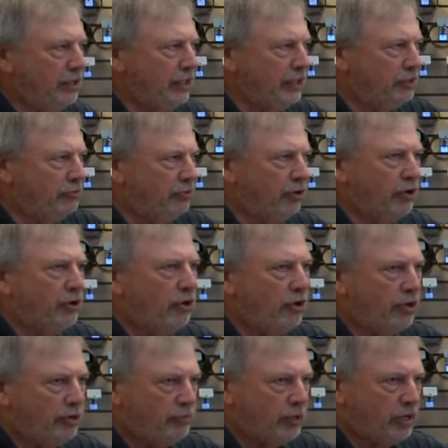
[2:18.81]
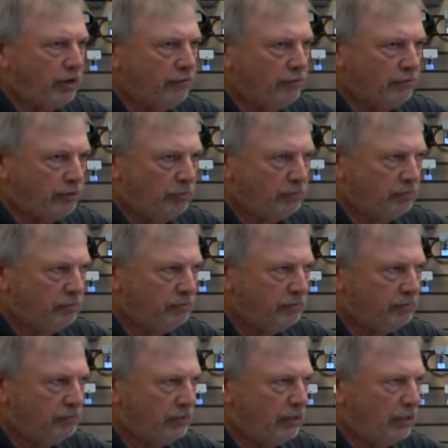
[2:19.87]
is very hard to recover from,
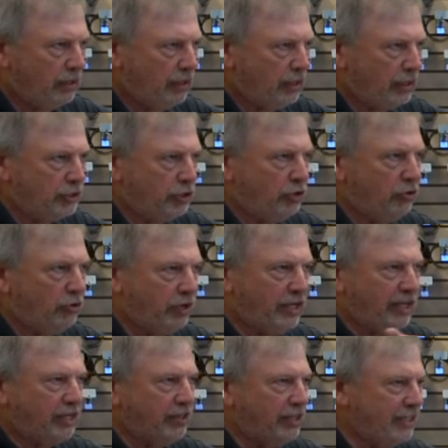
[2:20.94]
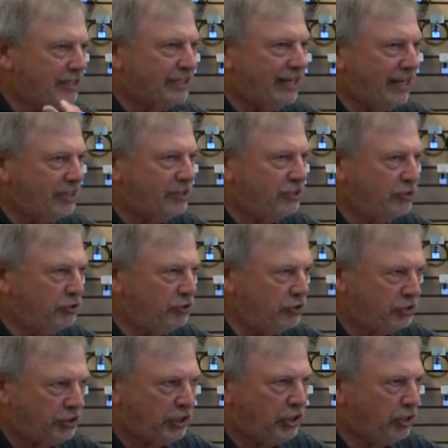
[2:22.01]
because you don't get clean slices, you
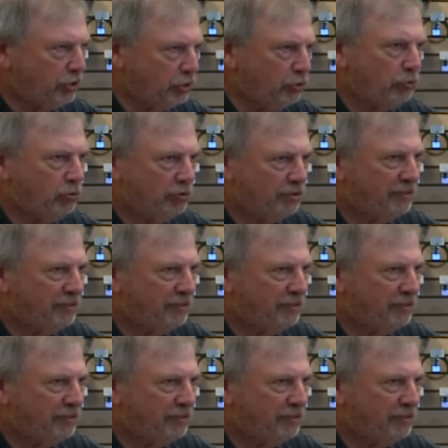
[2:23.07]
just get goo.